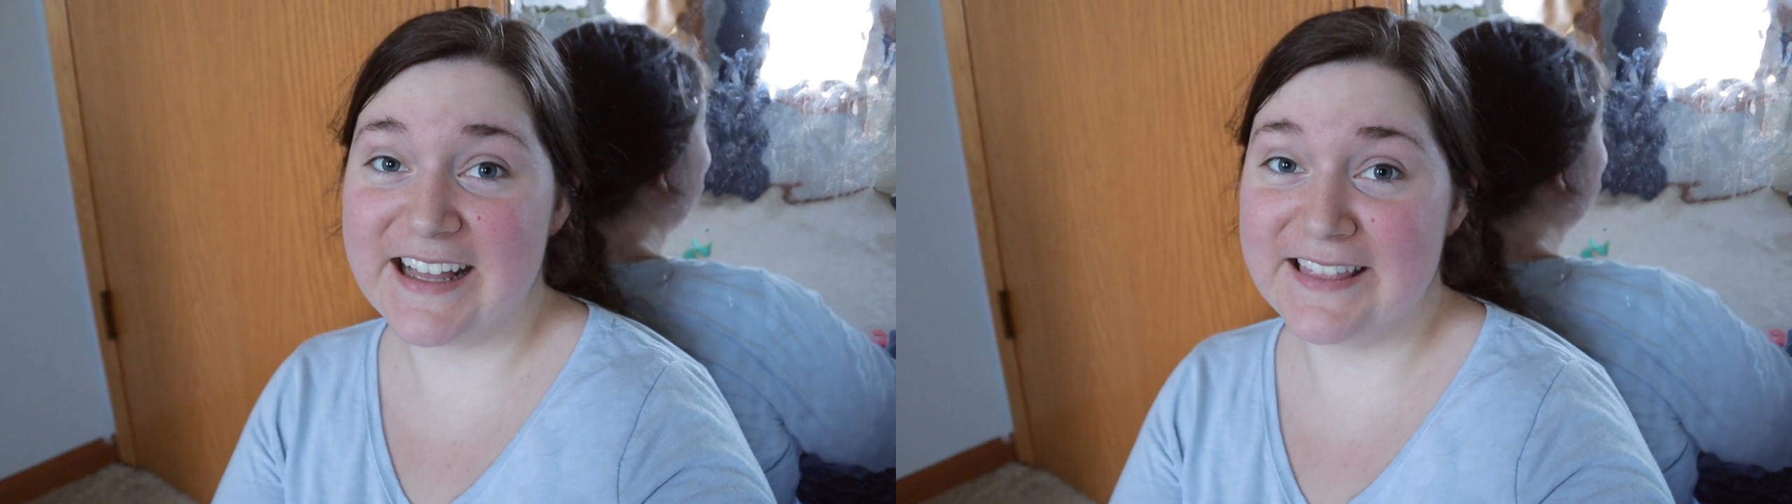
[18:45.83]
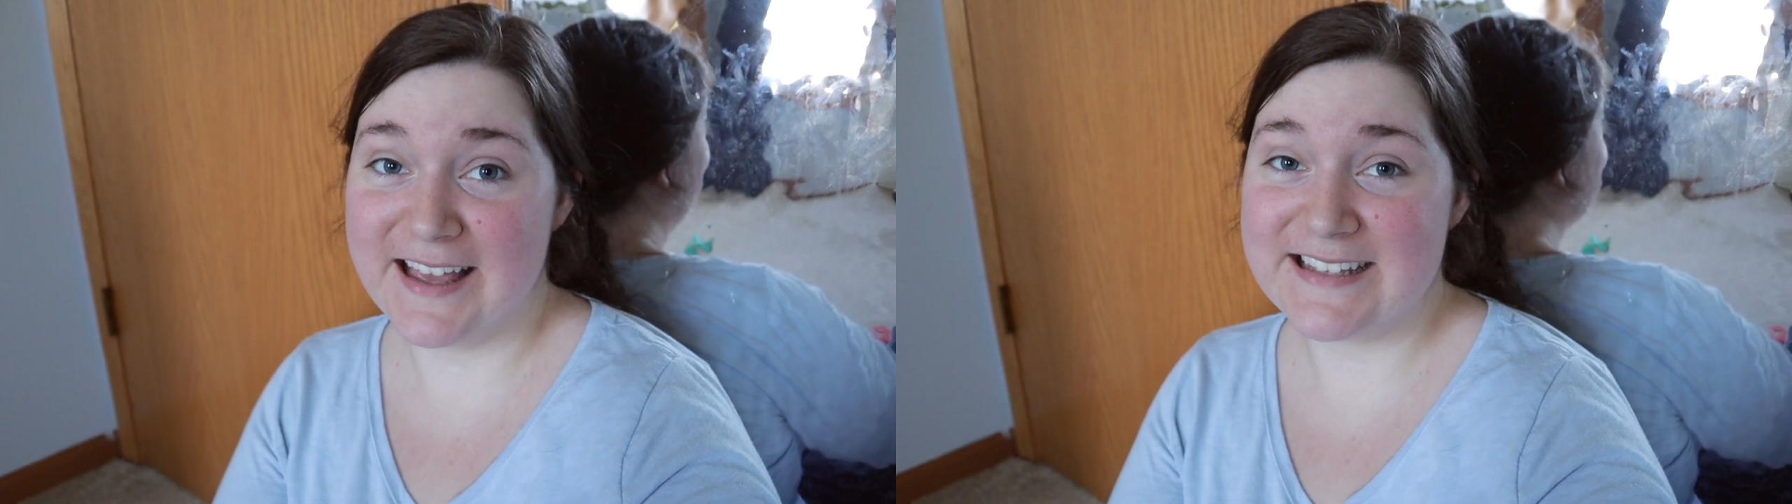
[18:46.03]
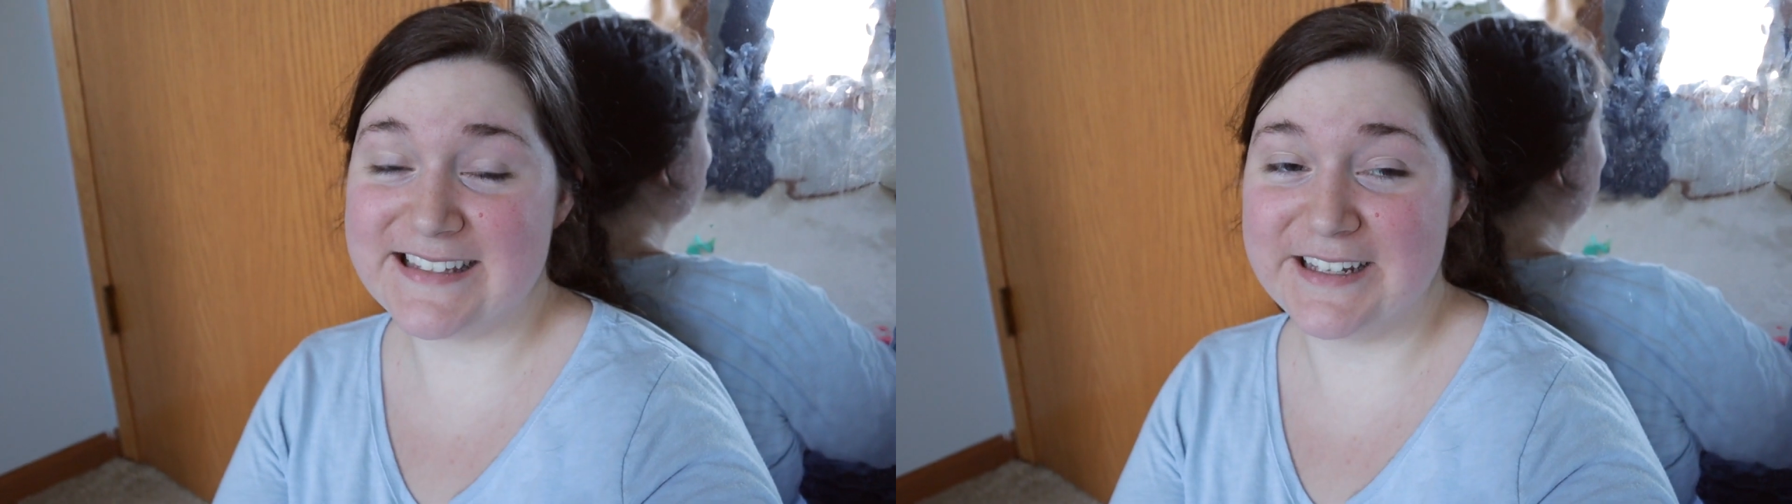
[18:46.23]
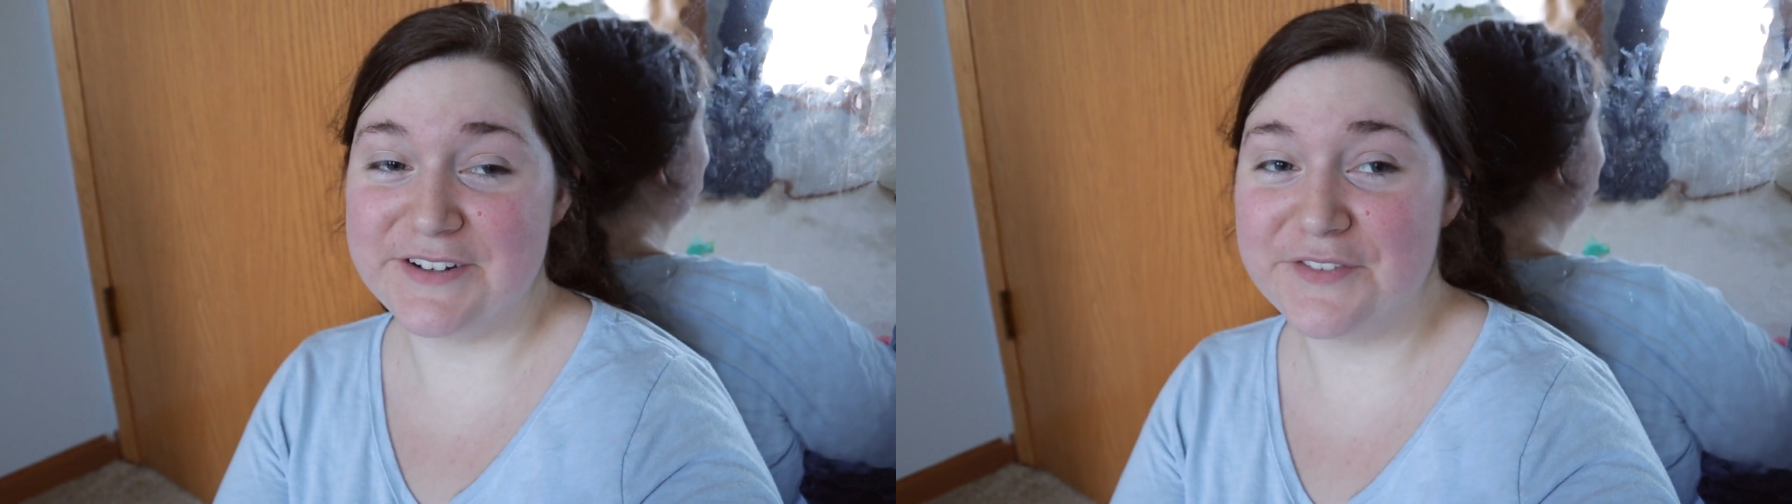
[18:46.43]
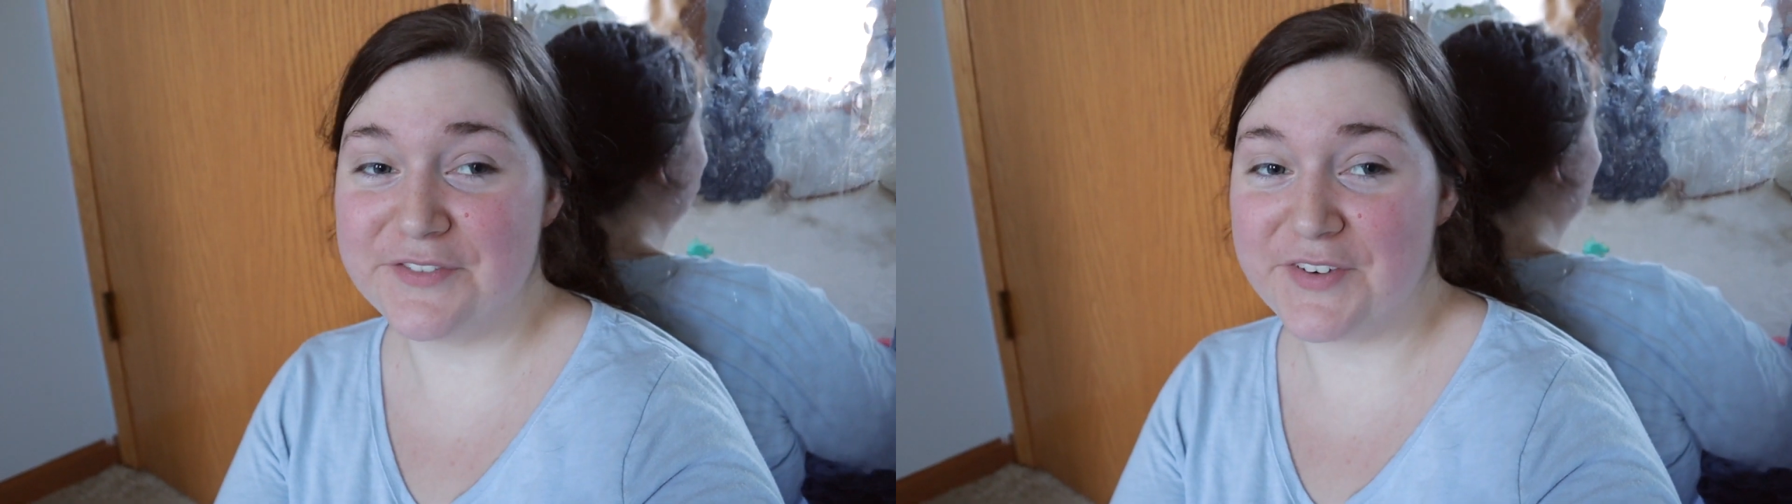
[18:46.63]
a
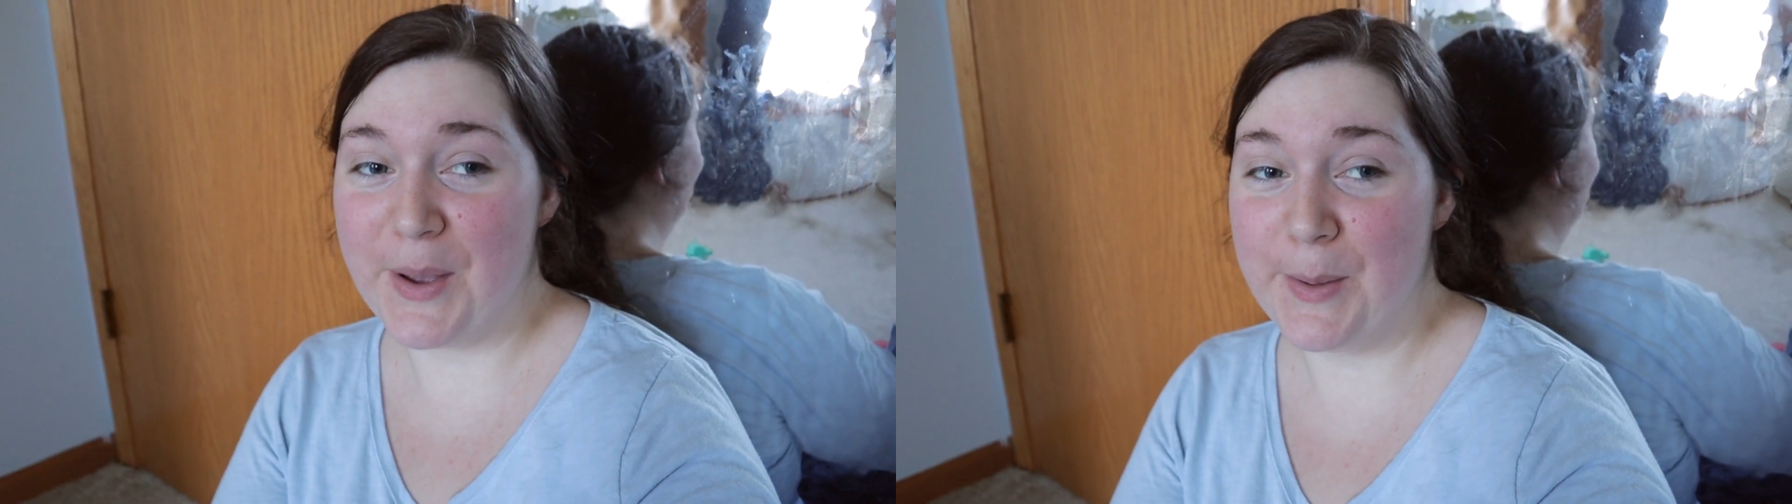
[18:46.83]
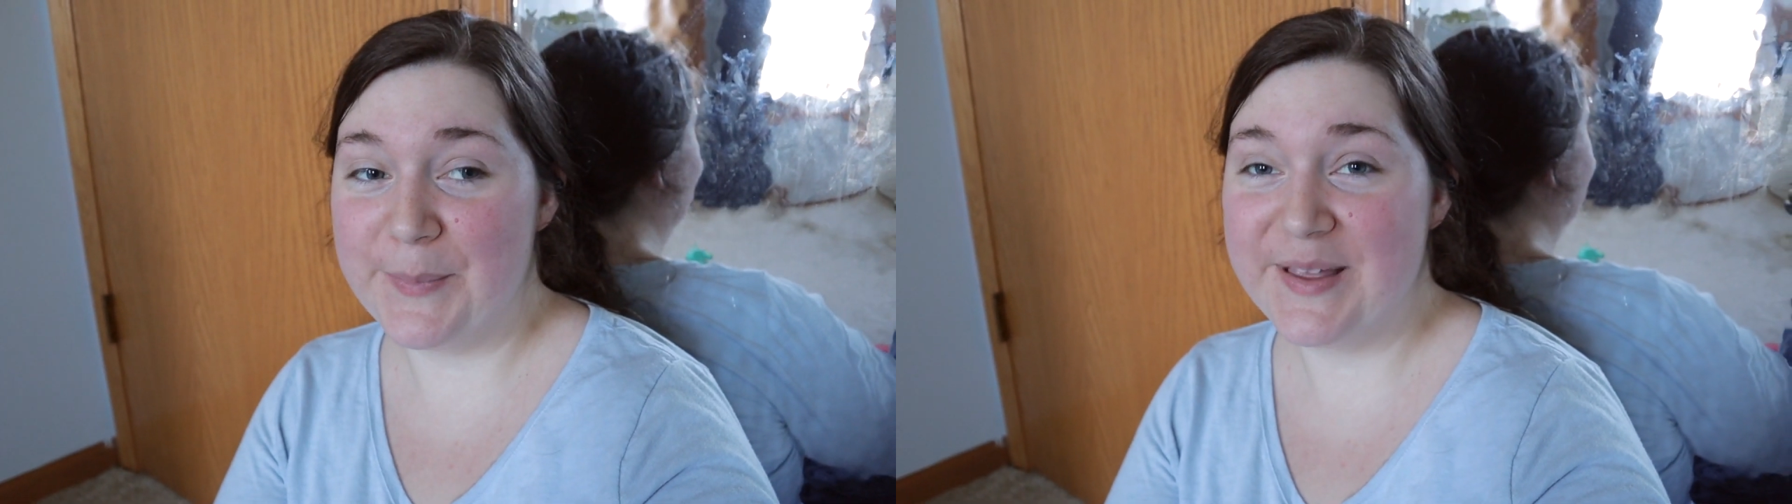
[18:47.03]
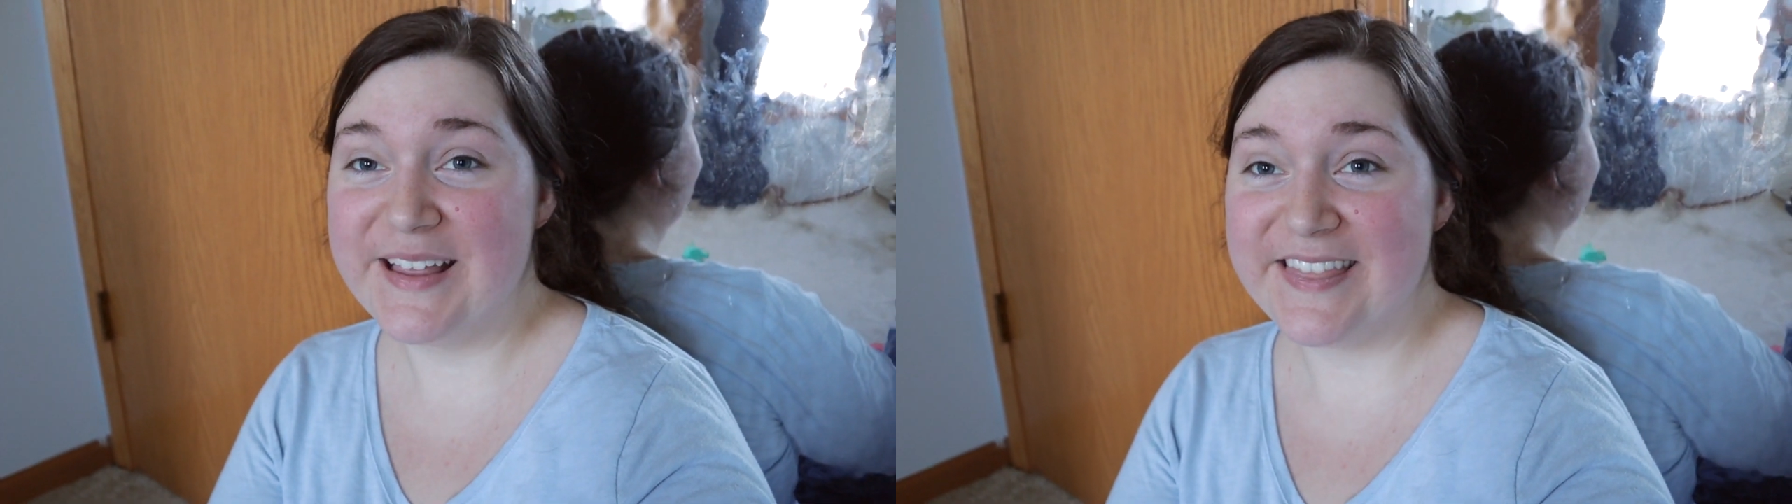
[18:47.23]
lesson from